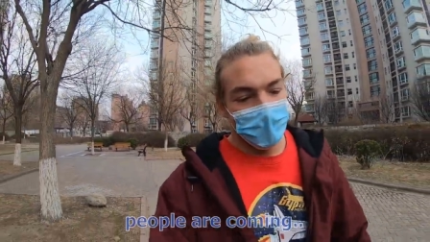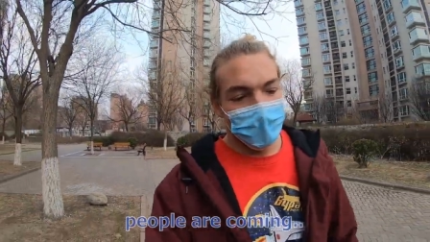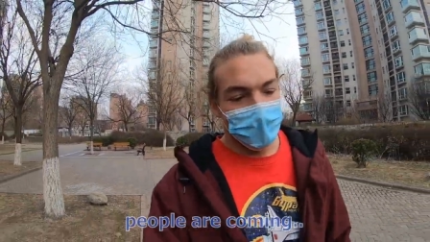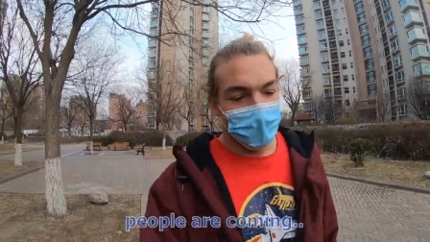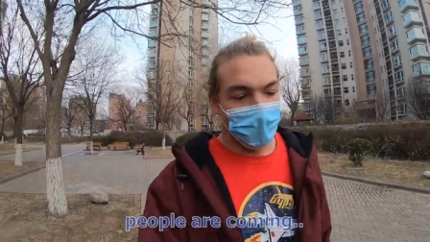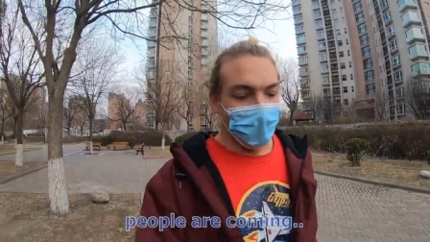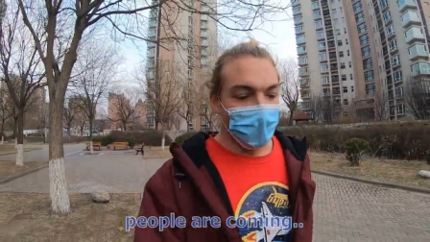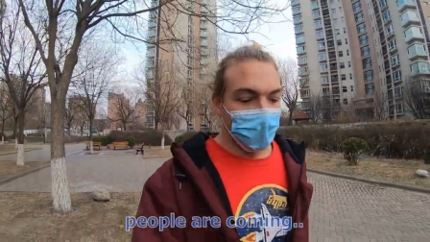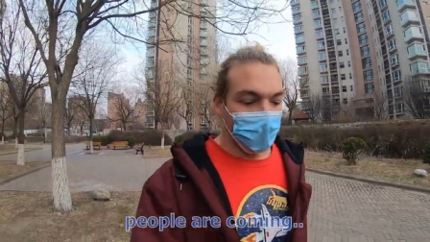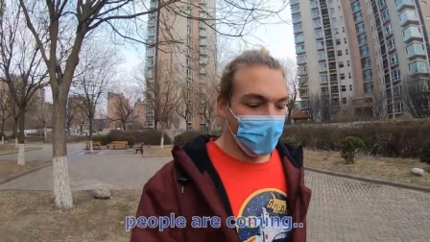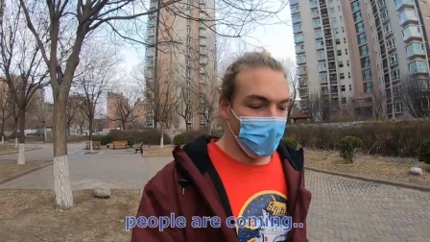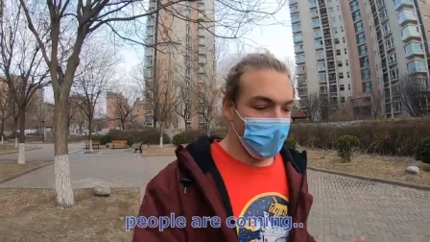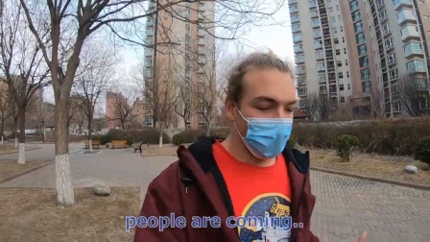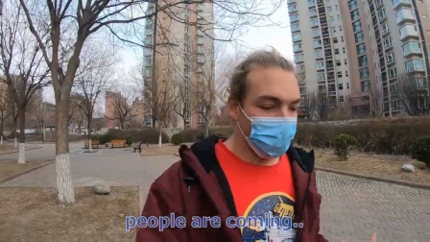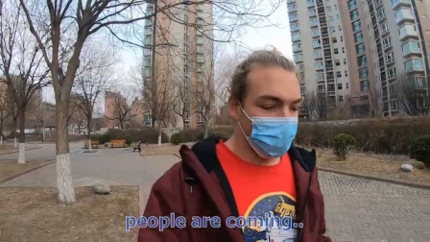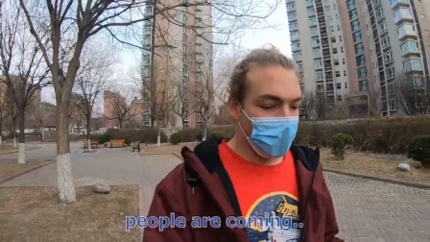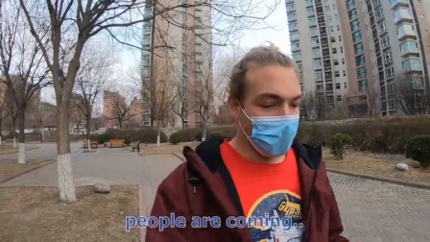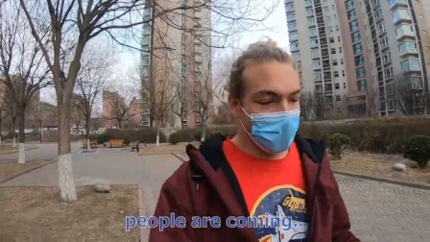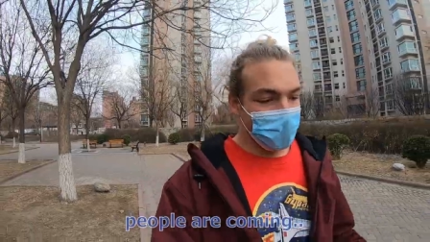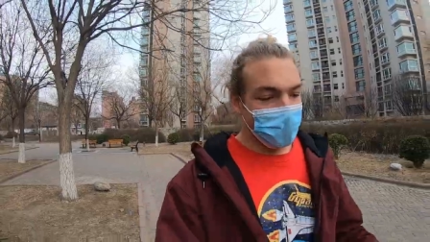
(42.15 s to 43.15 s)
so
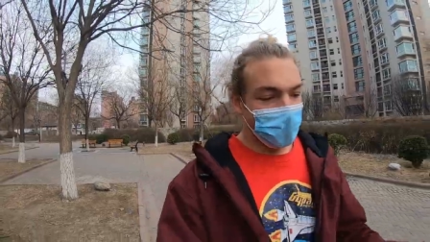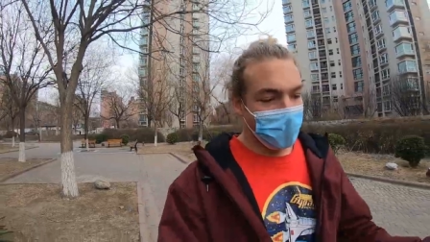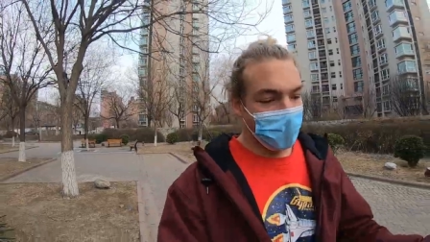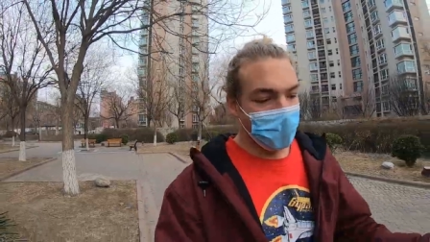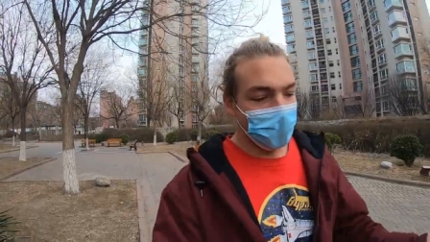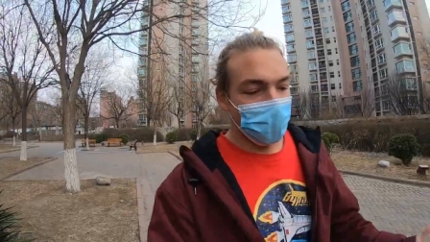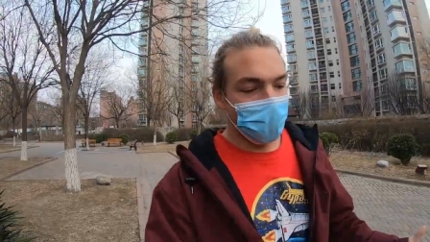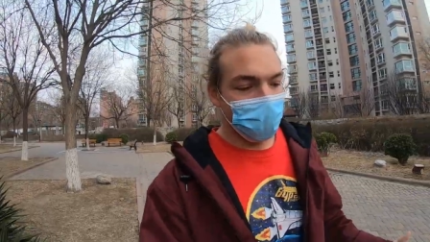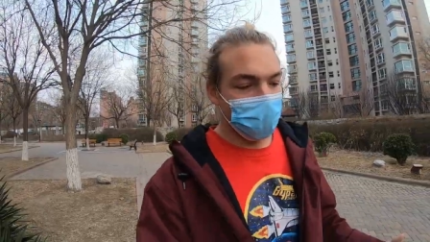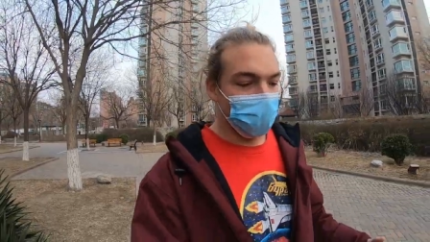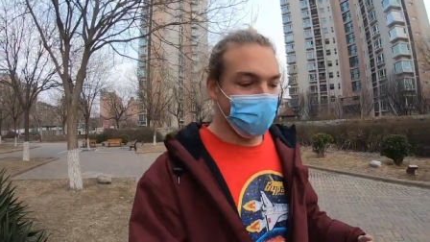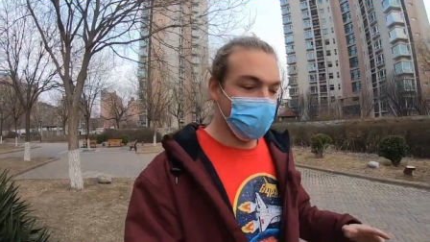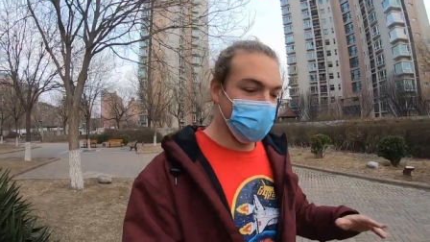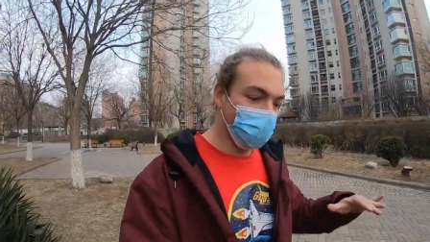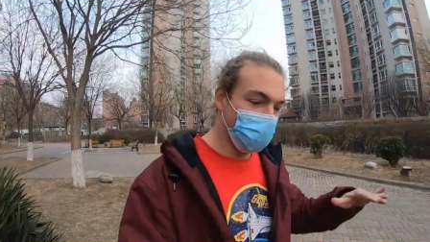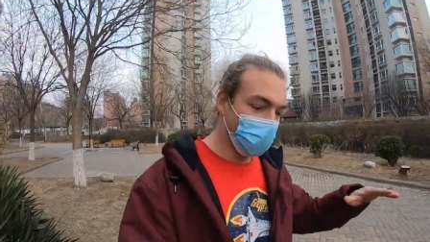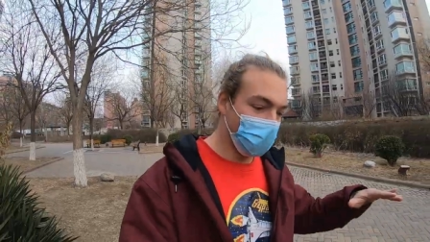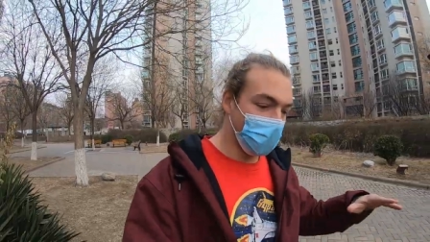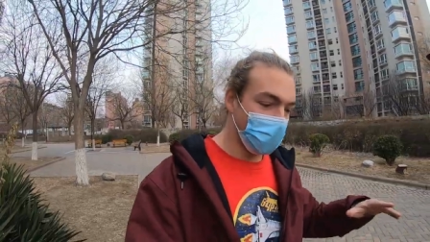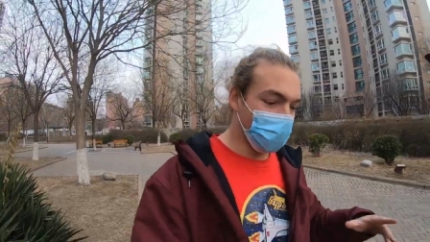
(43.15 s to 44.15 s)
this makes like
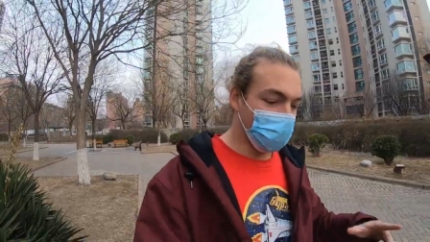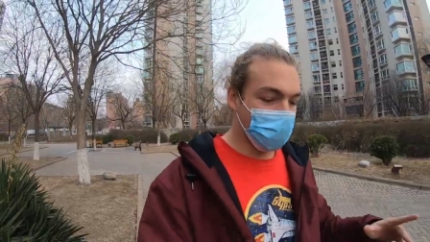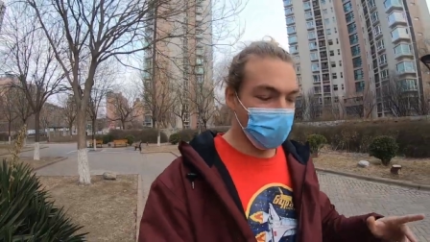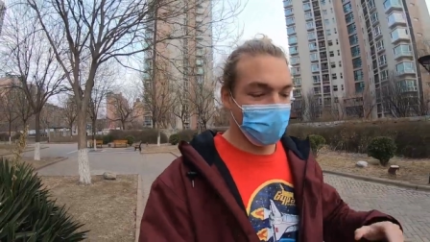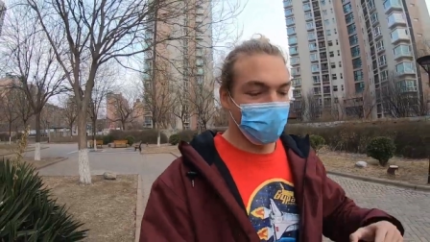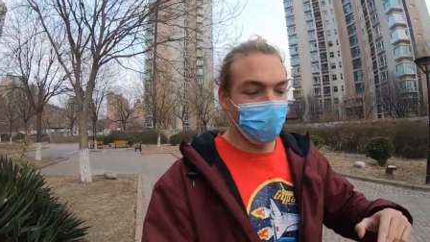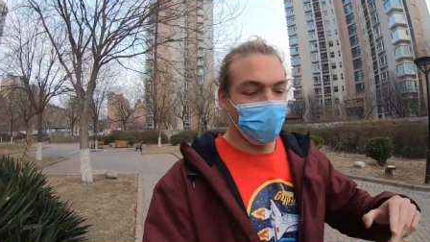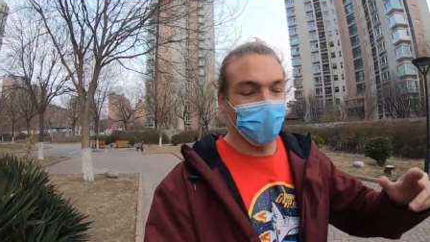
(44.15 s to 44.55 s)
200